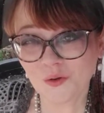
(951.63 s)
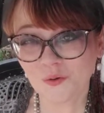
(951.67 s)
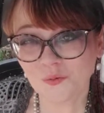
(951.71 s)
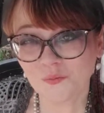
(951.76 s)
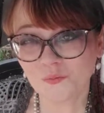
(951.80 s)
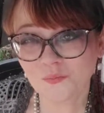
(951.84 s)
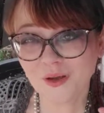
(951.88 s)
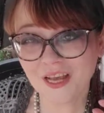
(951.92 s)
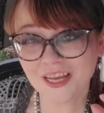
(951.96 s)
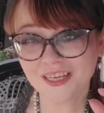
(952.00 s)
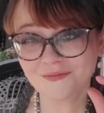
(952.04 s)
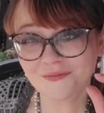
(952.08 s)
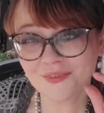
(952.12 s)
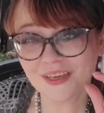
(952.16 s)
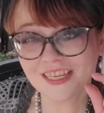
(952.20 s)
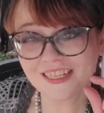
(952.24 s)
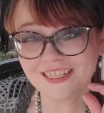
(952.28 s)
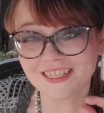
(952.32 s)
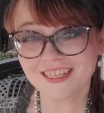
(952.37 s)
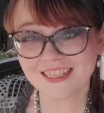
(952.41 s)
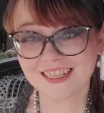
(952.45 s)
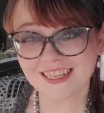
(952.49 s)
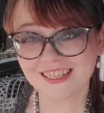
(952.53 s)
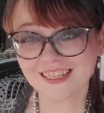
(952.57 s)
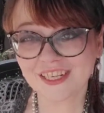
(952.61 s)
by being
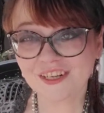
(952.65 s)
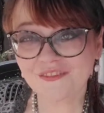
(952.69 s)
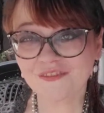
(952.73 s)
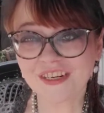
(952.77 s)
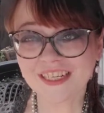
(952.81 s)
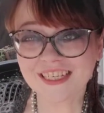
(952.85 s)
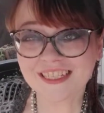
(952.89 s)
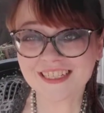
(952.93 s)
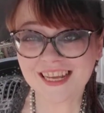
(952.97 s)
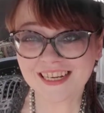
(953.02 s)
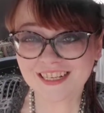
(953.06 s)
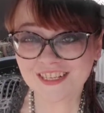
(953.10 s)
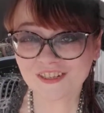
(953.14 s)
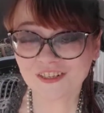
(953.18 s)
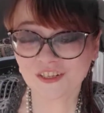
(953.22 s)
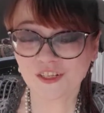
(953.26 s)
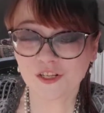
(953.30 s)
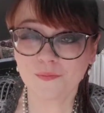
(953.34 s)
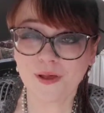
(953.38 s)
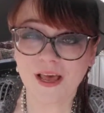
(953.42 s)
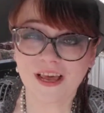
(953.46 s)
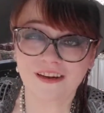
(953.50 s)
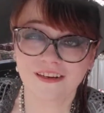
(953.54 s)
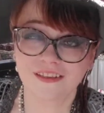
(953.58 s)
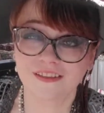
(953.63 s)
just a little bit intentional
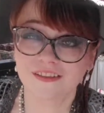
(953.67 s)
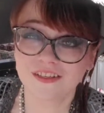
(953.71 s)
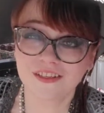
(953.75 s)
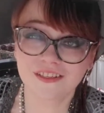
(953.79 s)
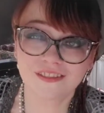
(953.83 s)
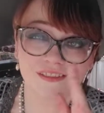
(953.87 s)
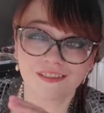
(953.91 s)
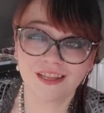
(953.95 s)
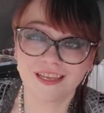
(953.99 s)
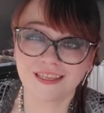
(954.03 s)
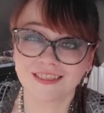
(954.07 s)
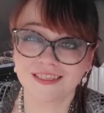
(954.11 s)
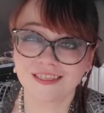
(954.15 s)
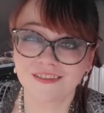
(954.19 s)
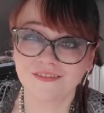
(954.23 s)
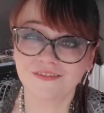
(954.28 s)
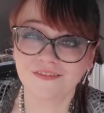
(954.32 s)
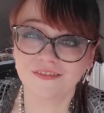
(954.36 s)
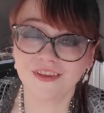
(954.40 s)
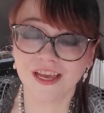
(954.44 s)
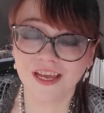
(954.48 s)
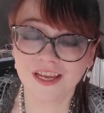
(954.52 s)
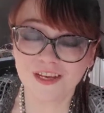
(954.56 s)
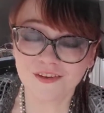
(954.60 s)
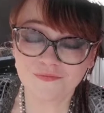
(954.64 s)
about it. And there's lots of
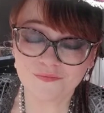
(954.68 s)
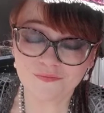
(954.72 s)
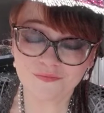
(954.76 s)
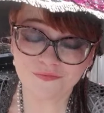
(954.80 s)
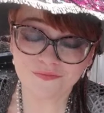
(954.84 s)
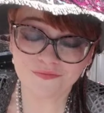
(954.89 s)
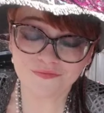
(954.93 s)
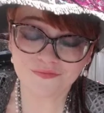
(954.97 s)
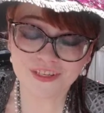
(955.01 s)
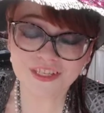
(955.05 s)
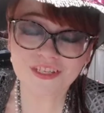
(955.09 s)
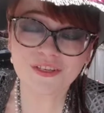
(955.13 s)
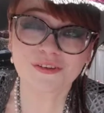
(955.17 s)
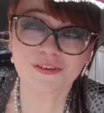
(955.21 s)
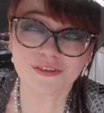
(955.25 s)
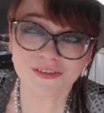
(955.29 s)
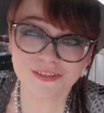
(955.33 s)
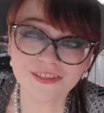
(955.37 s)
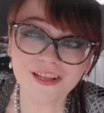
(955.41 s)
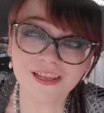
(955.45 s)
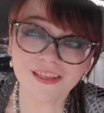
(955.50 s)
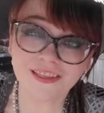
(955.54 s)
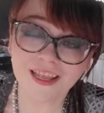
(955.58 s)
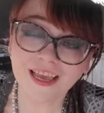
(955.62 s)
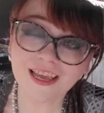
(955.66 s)
resources
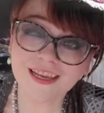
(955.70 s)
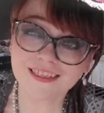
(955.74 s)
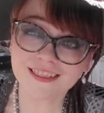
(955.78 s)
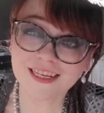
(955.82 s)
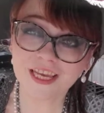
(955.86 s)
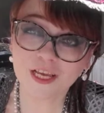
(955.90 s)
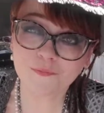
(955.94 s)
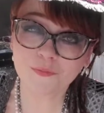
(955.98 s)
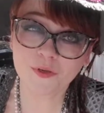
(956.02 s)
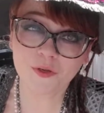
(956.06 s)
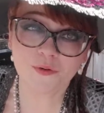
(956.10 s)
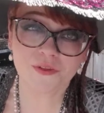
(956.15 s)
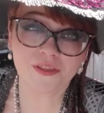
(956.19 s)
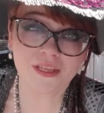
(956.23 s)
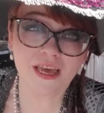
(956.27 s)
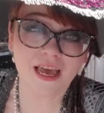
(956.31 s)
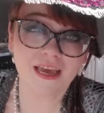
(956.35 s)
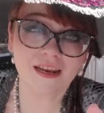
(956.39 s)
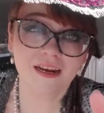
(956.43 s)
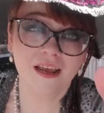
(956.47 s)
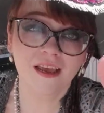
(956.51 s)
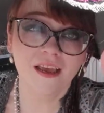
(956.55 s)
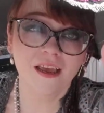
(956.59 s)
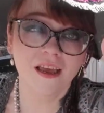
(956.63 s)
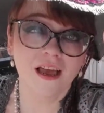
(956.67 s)
online to help you with that.
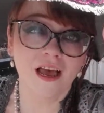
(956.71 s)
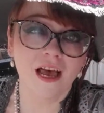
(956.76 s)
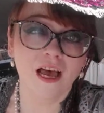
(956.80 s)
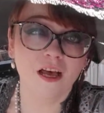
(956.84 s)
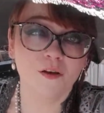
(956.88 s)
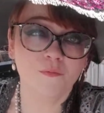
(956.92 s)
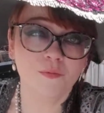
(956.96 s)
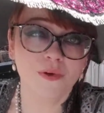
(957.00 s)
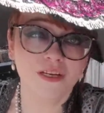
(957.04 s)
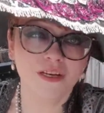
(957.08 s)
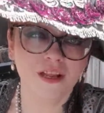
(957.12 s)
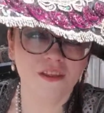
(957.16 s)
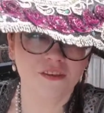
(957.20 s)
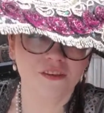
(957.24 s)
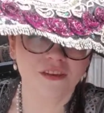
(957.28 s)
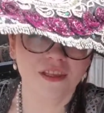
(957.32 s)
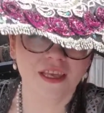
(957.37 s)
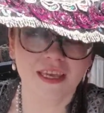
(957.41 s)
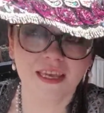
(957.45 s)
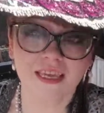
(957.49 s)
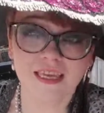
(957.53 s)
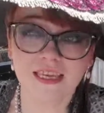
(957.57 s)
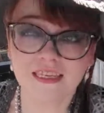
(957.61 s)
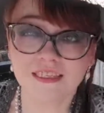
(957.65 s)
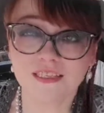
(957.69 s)
Another
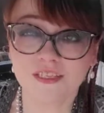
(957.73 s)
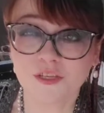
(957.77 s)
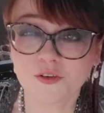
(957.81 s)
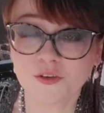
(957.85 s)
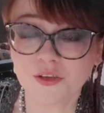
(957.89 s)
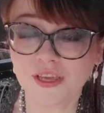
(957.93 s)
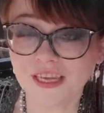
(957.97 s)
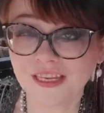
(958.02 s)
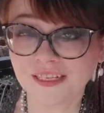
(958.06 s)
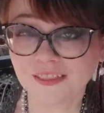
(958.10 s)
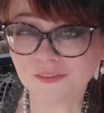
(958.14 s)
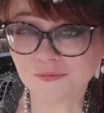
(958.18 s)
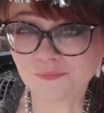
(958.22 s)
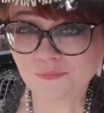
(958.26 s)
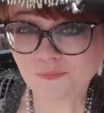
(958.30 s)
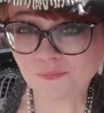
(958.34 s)
thing is you can,